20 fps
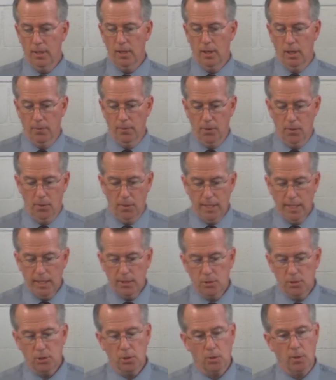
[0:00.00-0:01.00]
of your
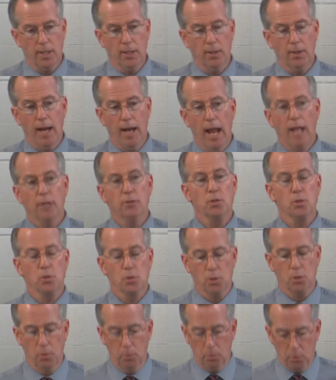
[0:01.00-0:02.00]
needs, greater
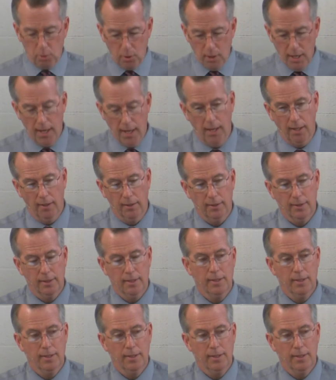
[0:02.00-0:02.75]
answers to prayer,